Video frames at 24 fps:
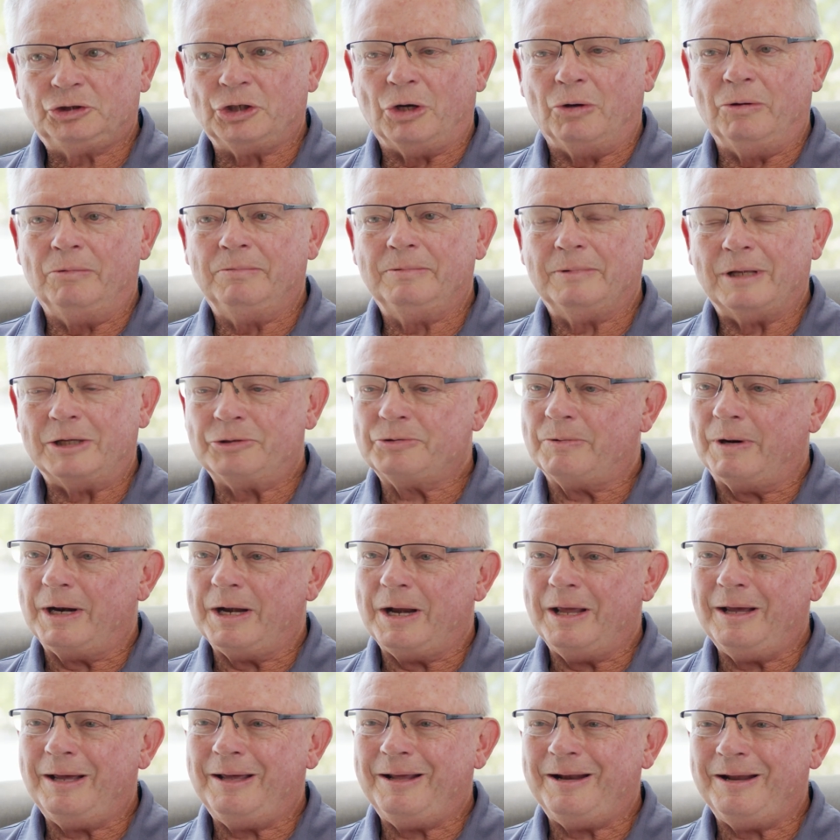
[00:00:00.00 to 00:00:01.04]
So that's what I
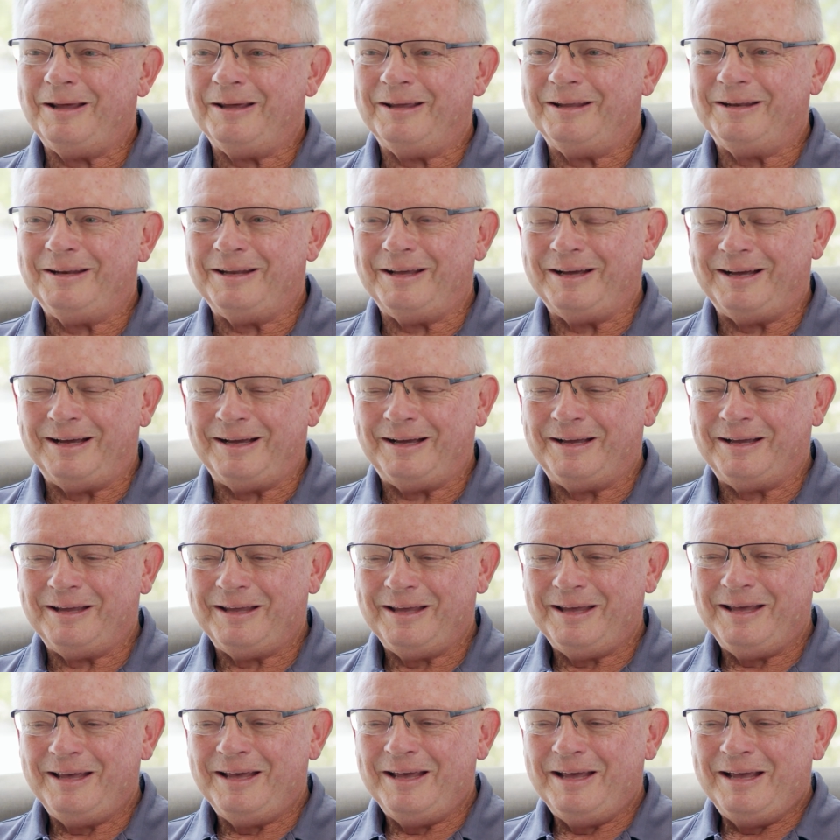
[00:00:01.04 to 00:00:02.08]
did, and
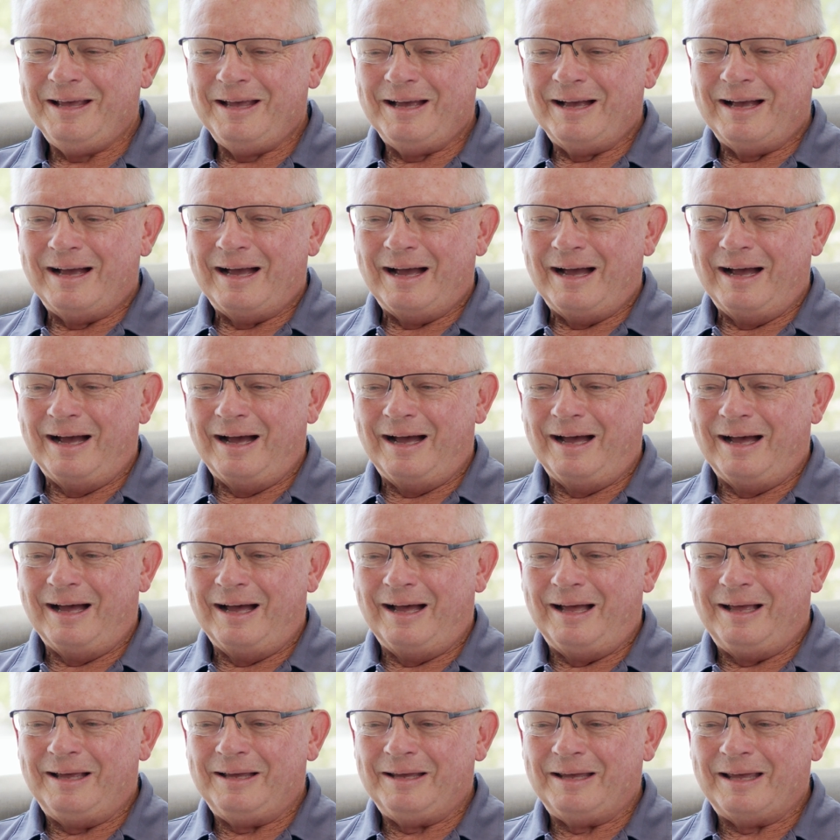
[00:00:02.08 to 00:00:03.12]

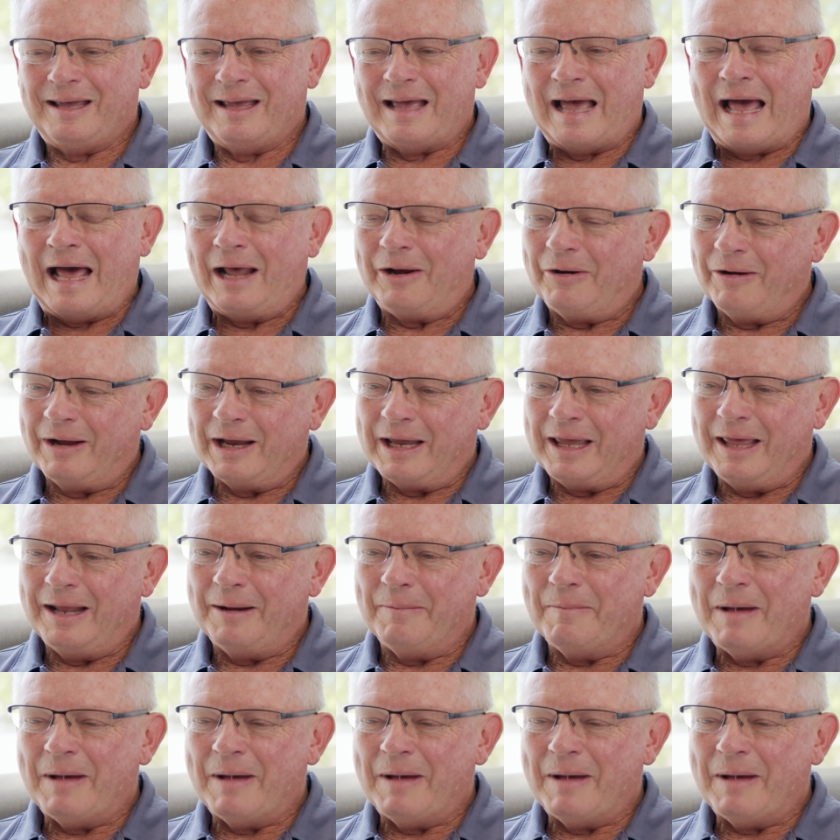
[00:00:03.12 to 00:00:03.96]
how do I